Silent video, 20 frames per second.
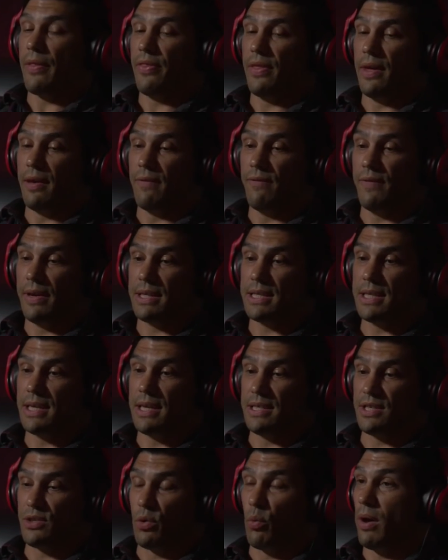think Invicta
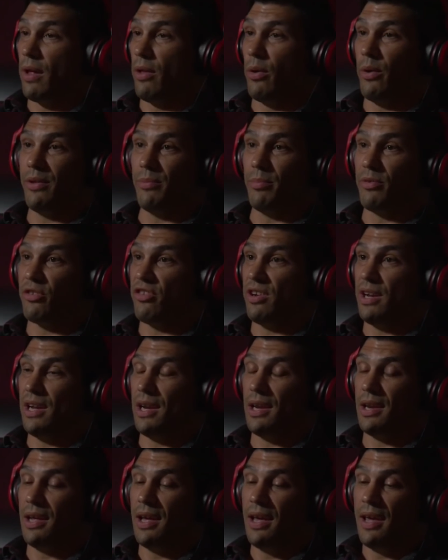is a well-oiled
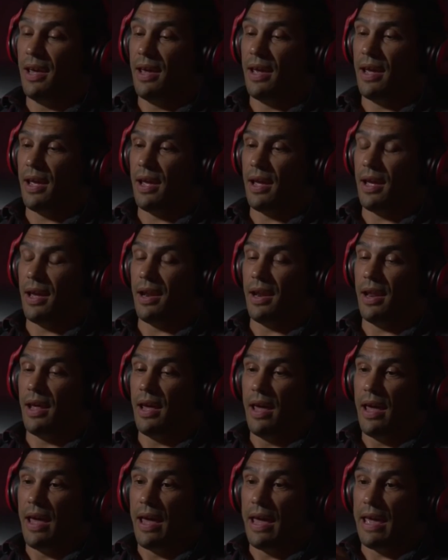machine, and
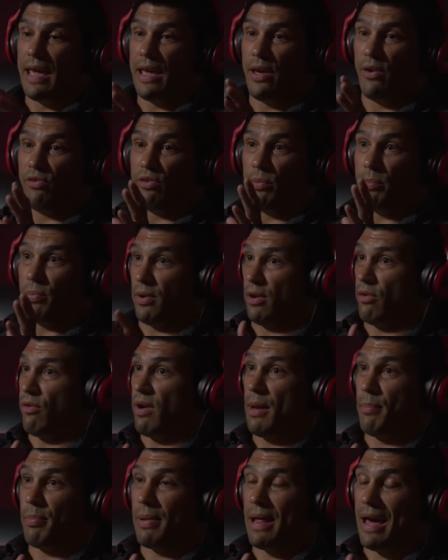it's a
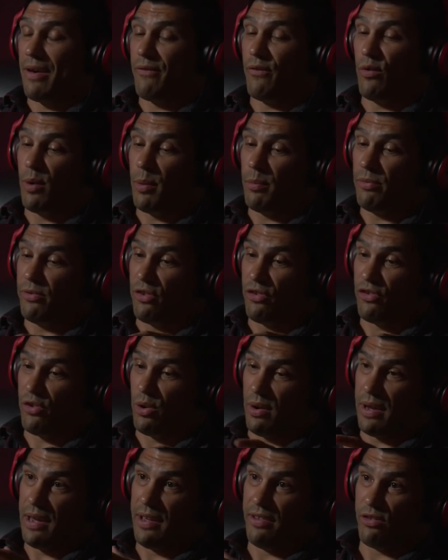great platform to
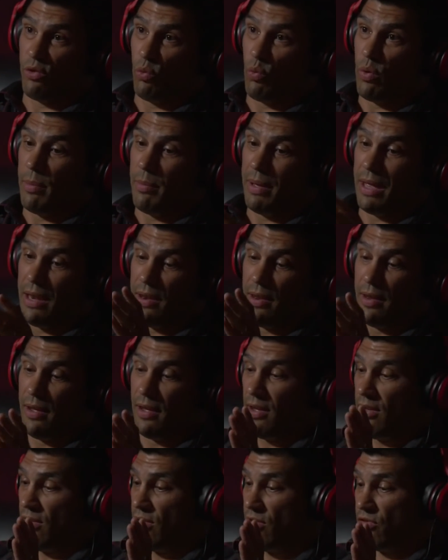showcase the women
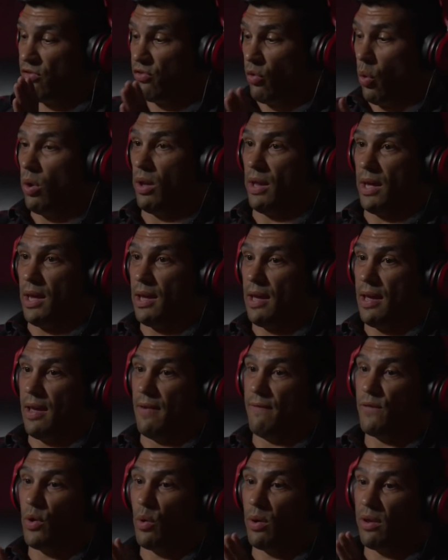solely and
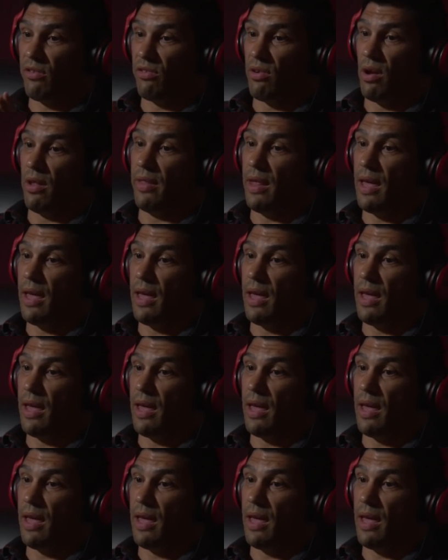focus on